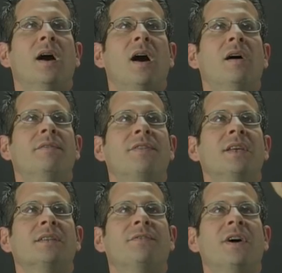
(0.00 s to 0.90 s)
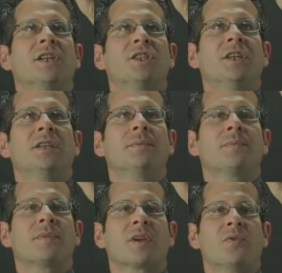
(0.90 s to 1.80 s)
of this function
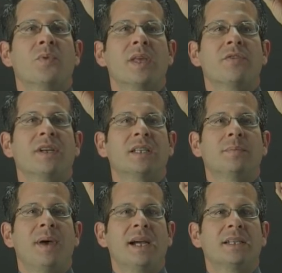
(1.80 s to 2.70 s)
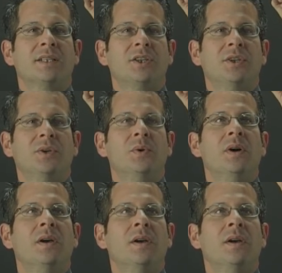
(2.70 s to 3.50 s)
with respect to